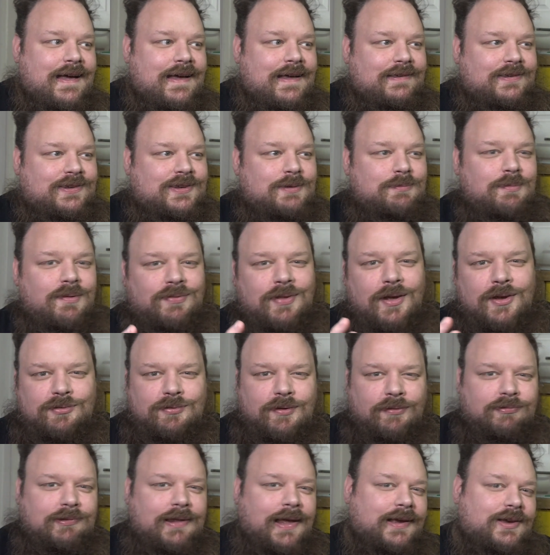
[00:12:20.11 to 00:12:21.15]
some of those
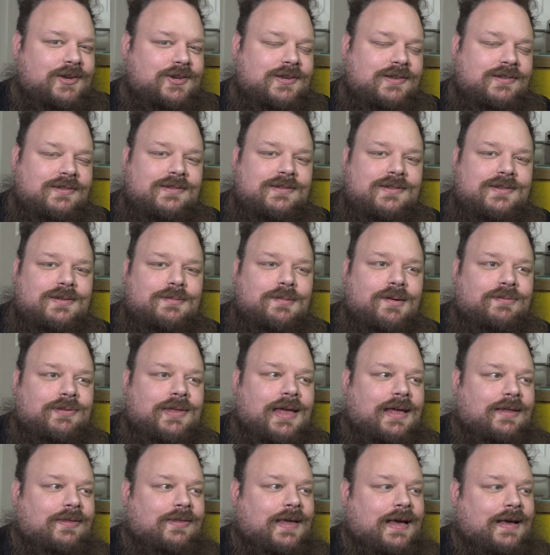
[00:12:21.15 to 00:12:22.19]
reflections, some of
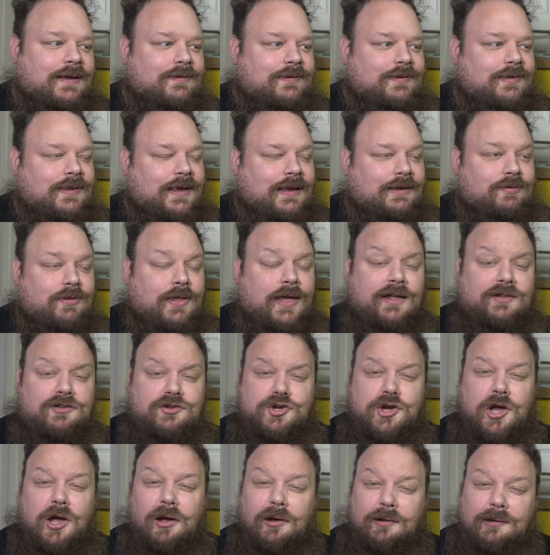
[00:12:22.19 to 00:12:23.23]
that
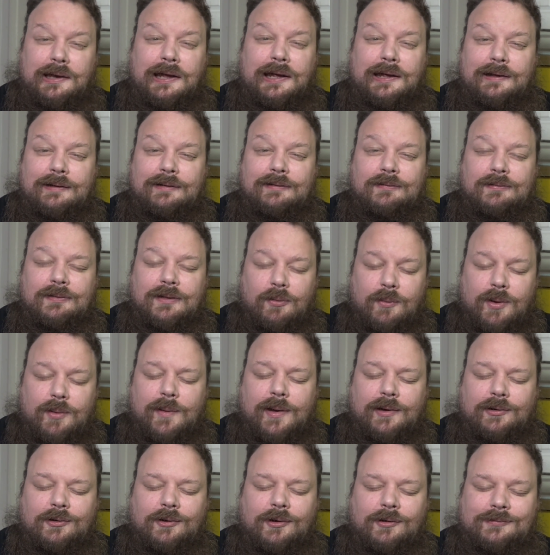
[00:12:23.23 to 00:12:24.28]
journey that we
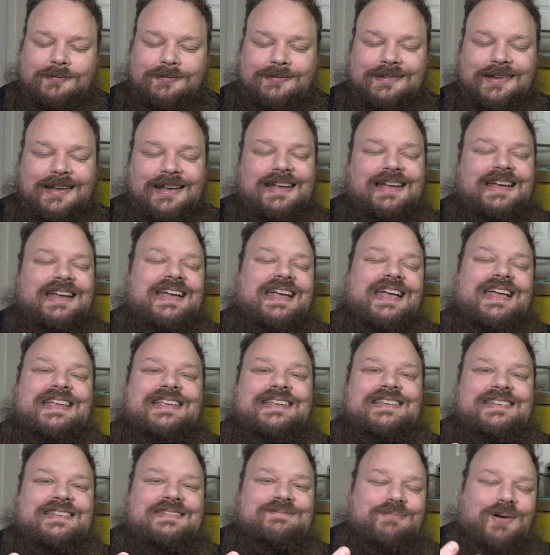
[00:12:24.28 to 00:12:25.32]
went on
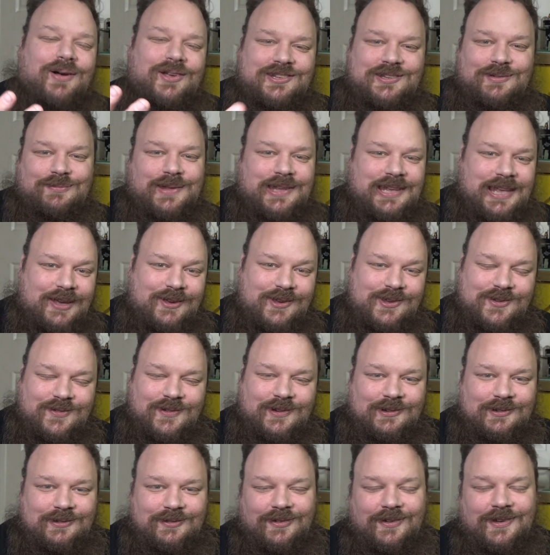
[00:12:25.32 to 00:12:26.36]
is possibly
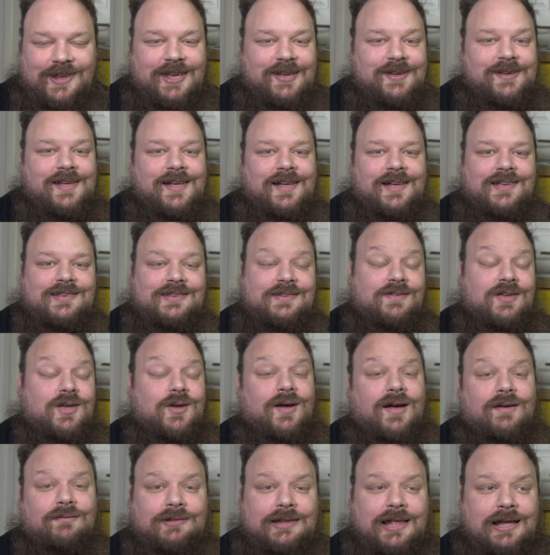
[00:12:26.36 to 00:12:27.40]
useful for you guys. If you
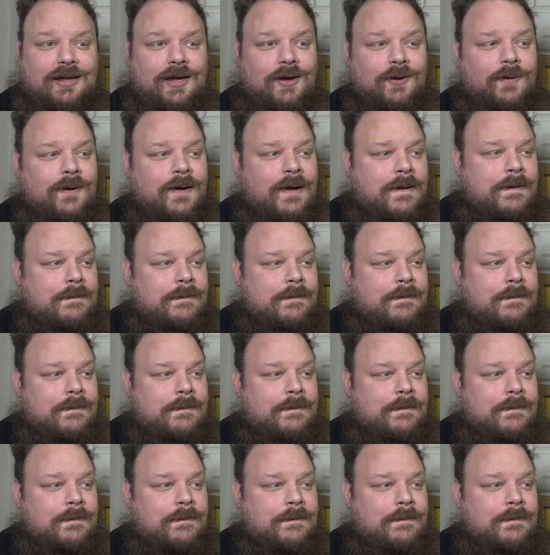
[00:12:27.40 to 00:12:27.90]
have Lego